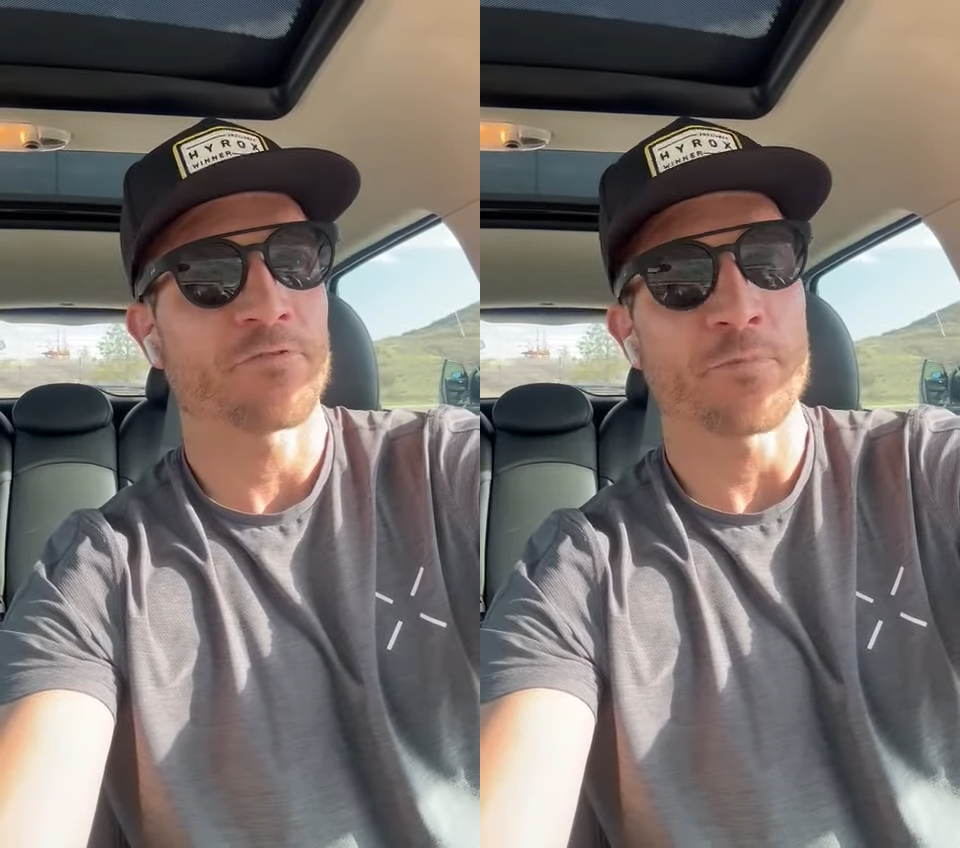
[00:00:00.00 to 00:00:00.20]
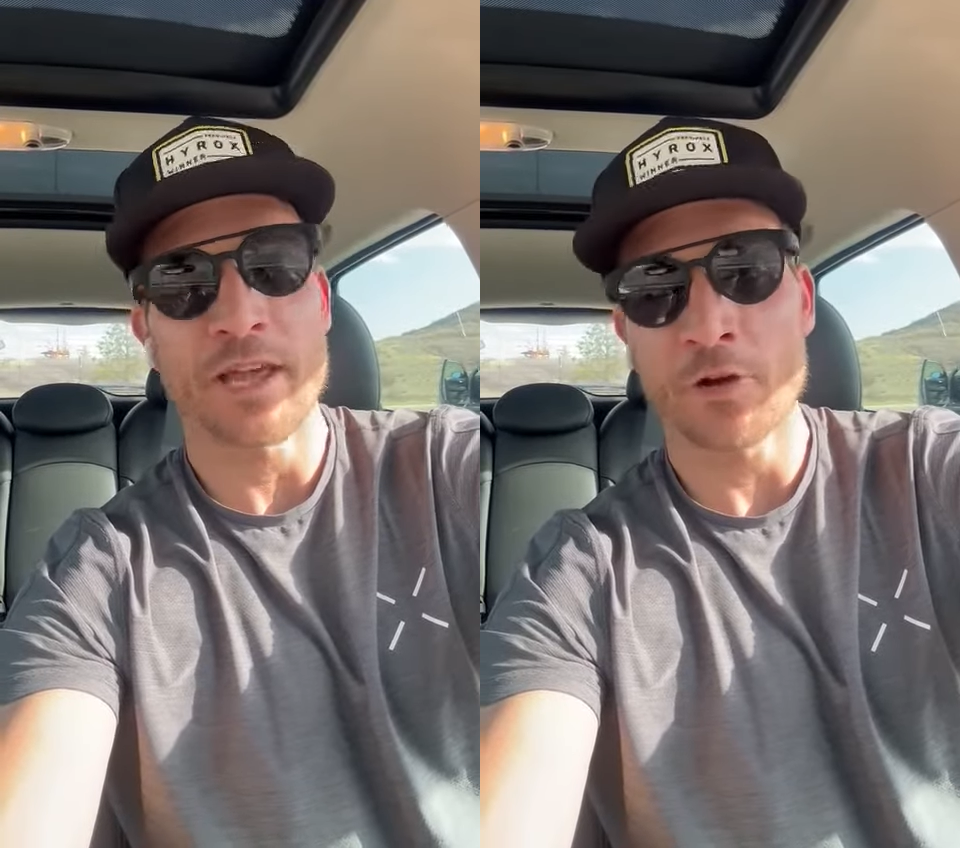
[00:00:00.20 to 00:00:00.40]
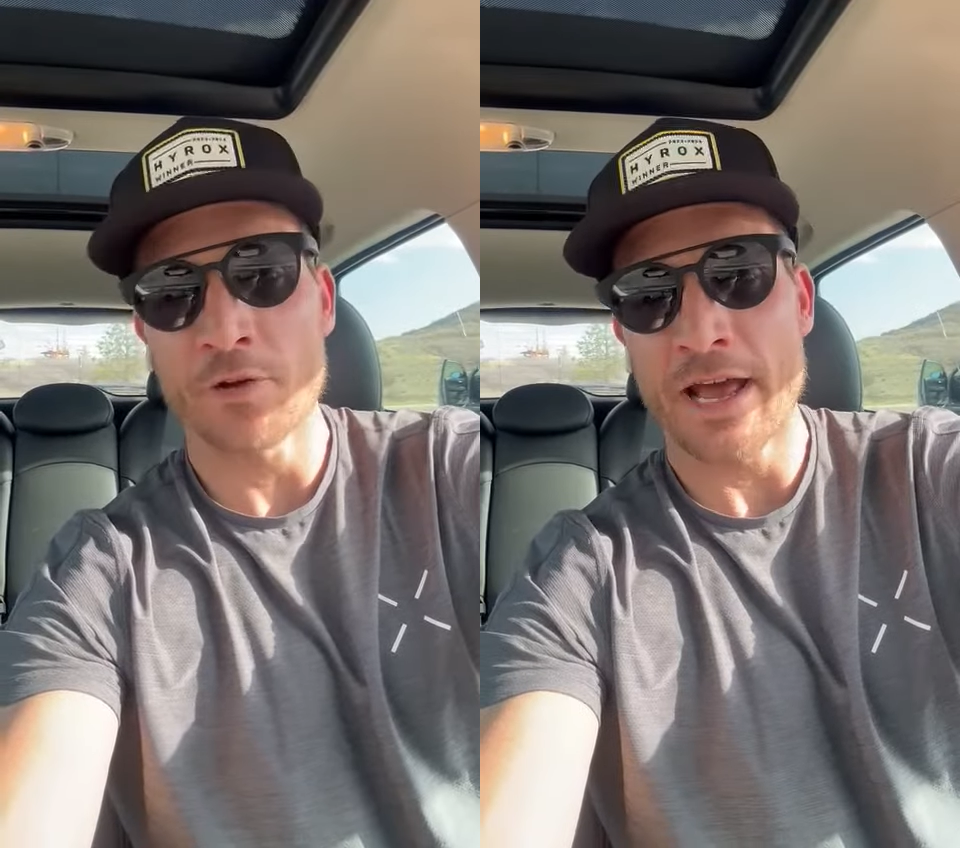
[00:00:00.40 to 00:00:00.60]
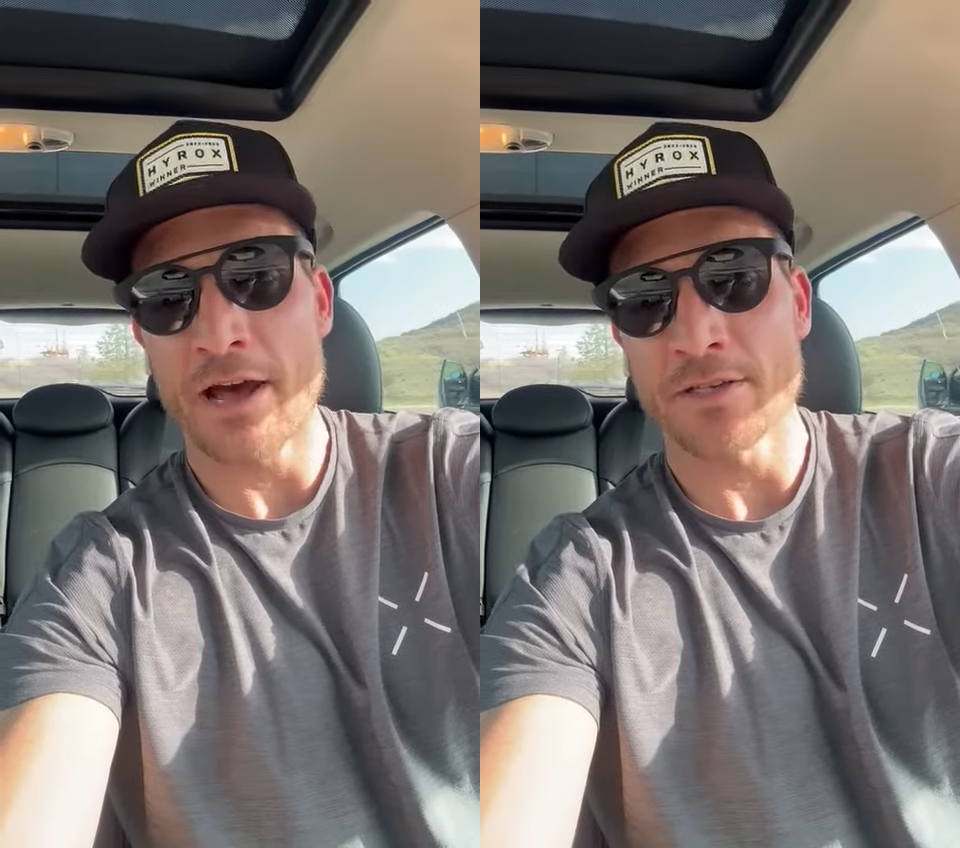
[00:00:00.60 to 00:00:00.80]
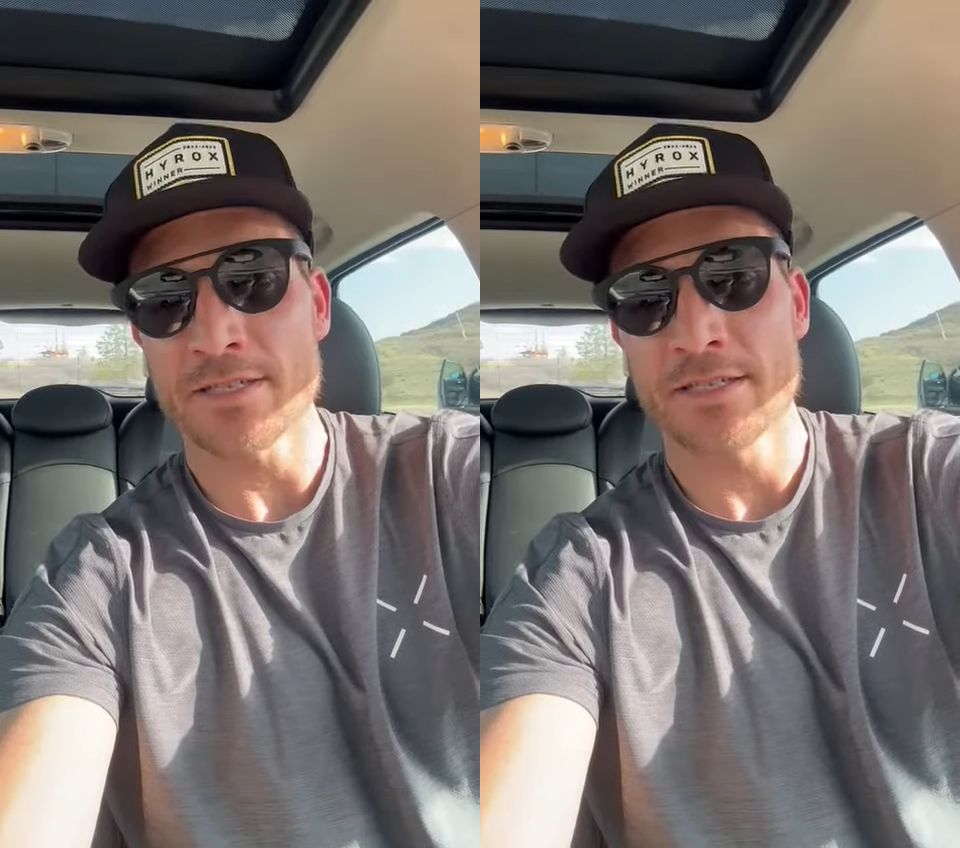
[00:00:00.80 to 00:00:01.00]
there on
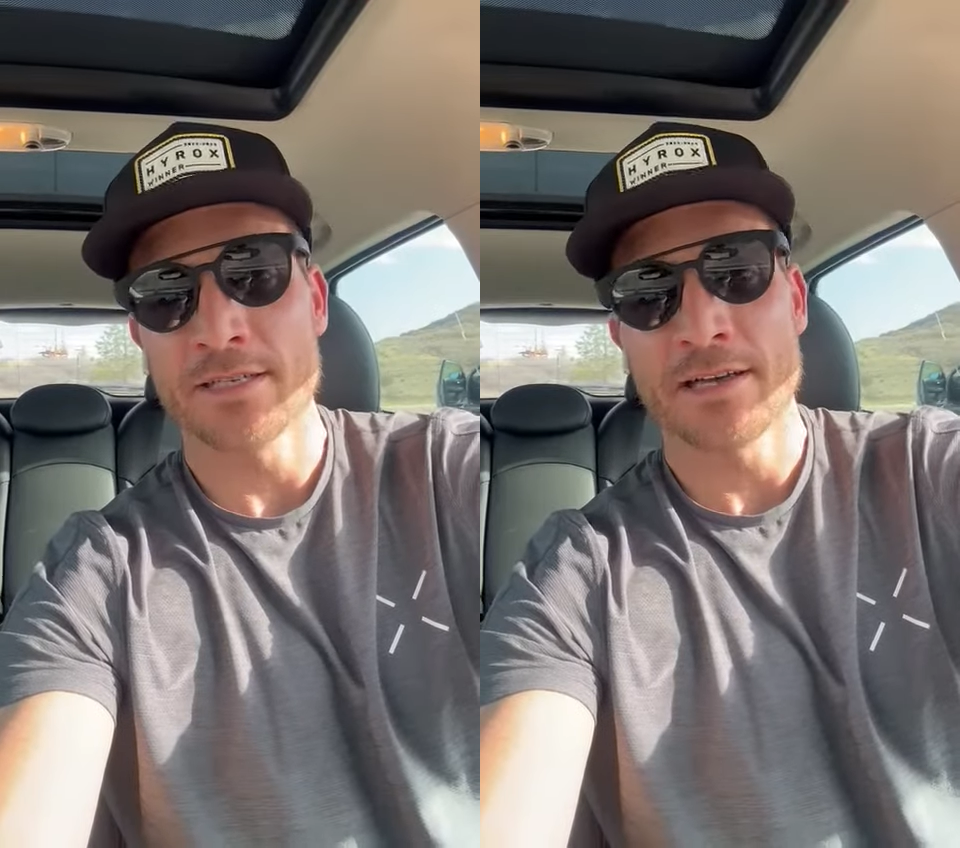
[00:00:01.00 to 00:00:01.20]
out,